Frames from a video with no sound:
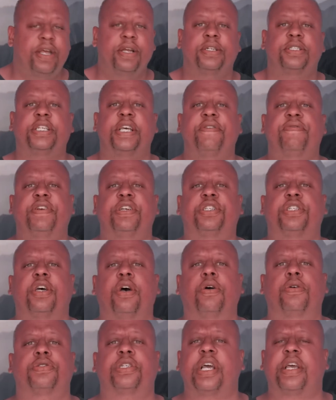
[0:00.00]
TV
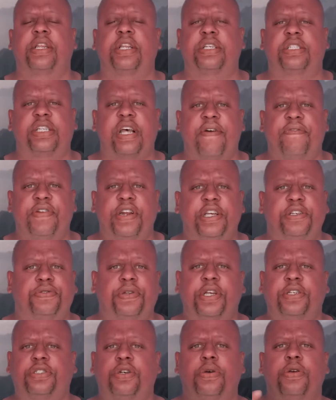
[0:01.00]
shows, like in the 70s when
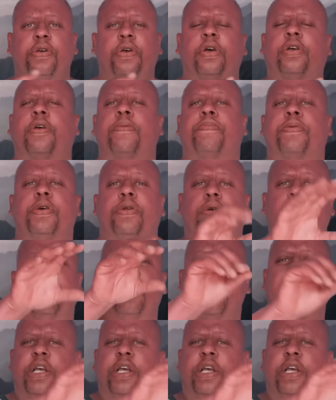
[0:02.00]
they show you a computer,